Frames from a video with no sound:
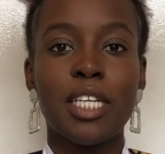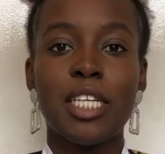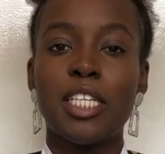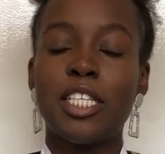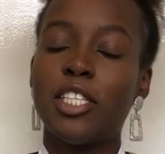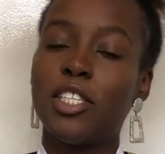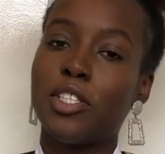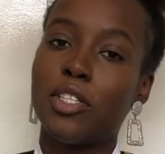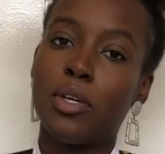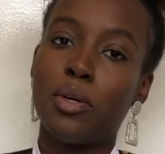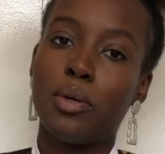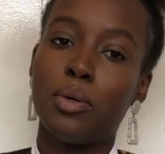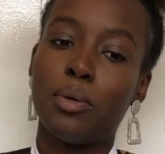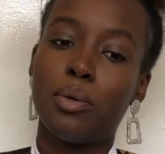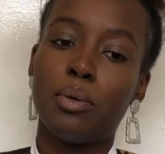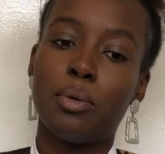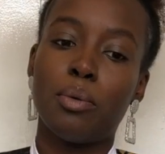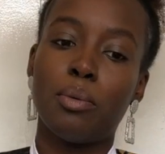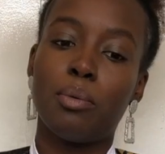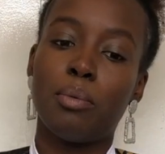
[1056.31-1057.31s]

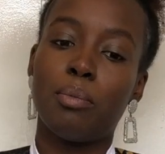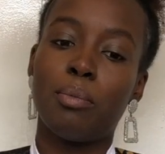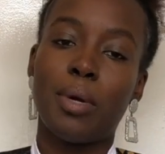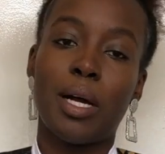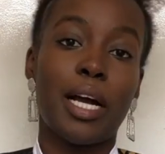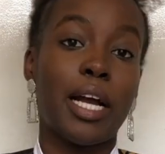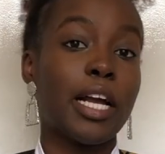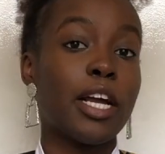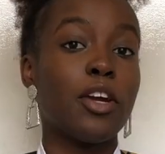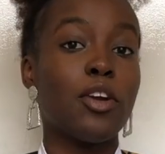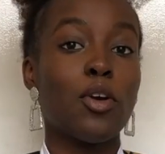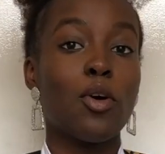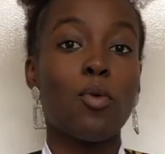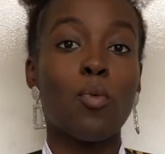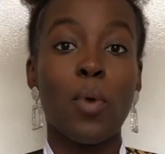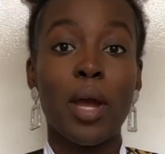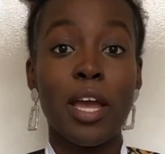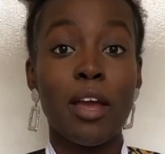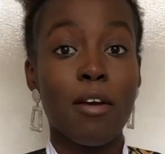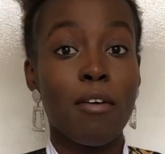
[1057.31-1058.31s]
so I cannot
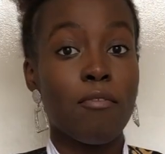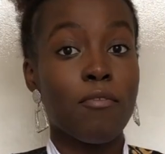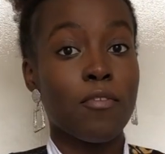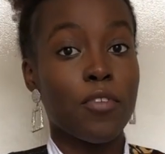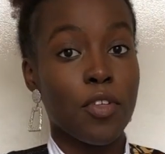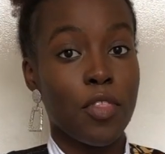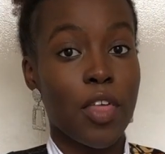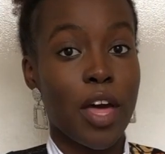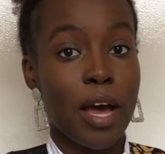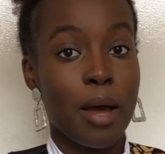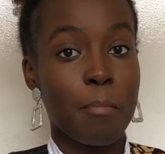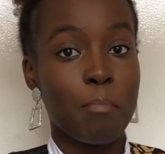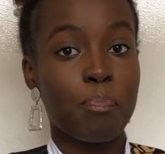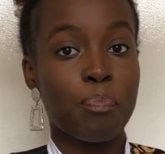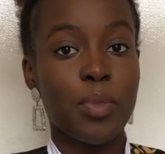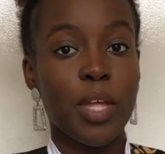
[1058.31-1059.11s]
wait for that.